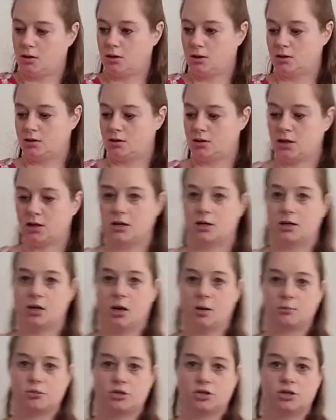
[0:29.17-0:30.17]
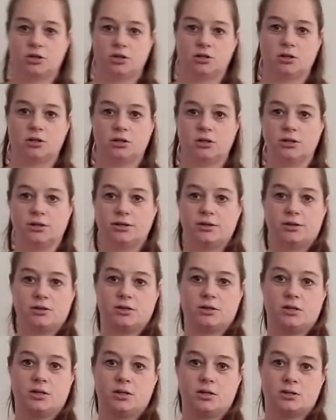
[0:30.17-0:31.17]
The second option is
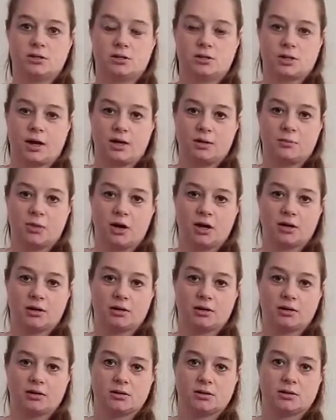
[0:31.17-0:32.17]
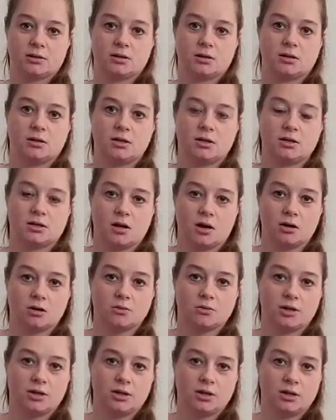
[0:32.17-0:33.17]
these side pockets. These
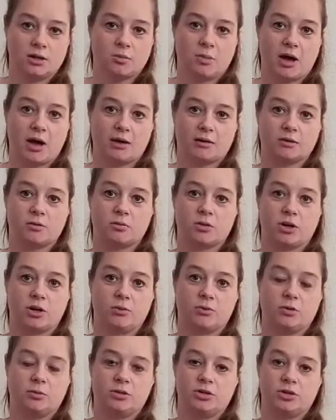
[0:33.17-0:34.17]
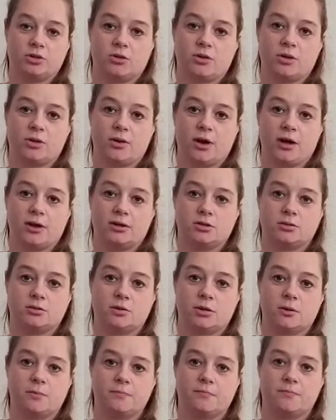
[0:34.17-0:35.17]
aren't written in the pattern, but I will be showing you how to do
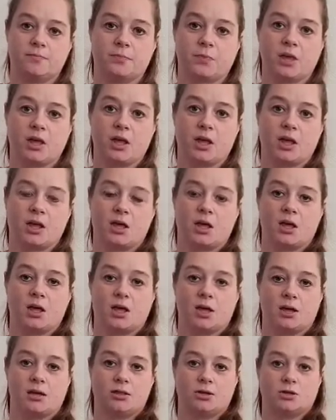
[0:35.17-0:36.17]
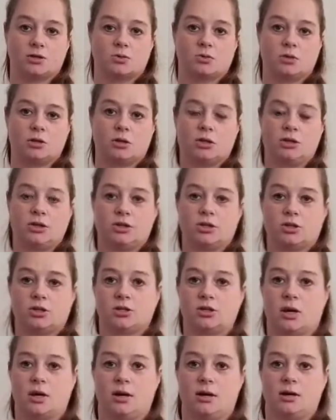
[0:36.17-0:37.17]
them. And there's one on each
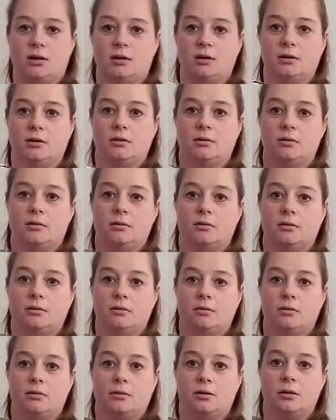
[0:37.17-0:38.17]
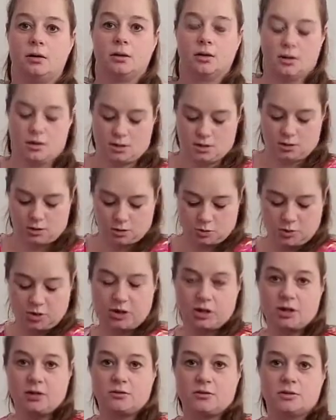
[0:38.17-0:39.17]
side. It's big
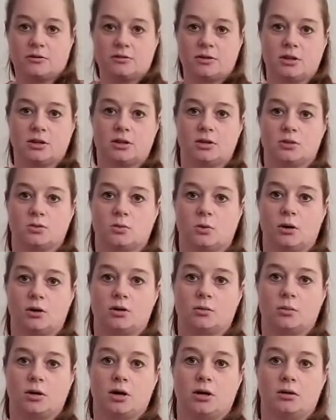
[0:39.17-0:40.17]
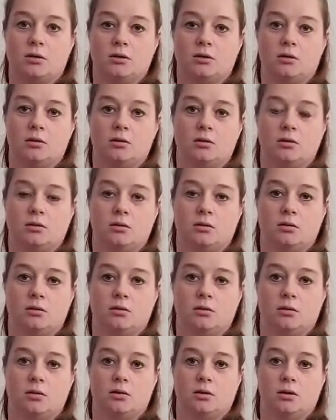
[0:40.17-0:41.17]
enough to fit this water bottle
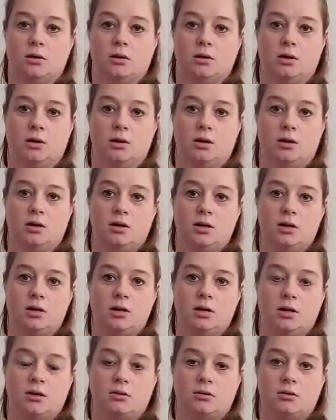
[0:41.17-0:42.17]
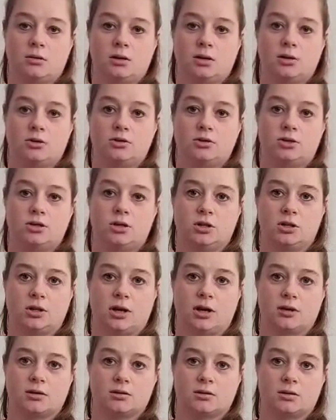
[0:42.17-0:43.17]
and any other things you need to
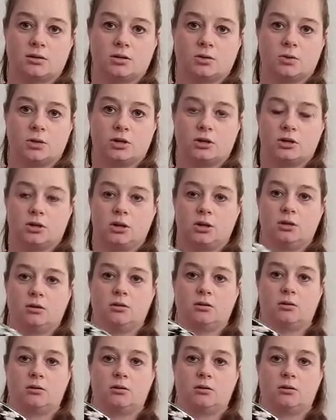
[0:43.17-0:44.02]
access quickly.